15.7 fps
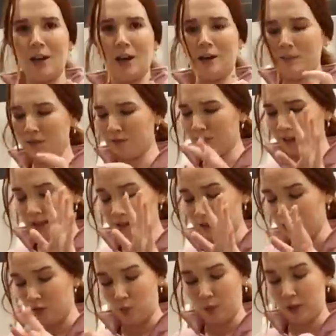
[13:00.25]
I almost feel like it's a
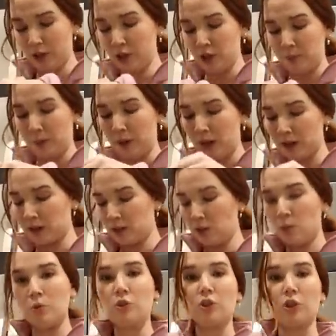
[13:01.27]
little weird, but
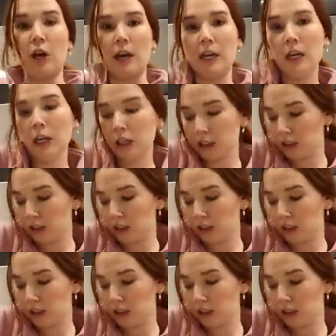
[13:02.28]
we'll try it.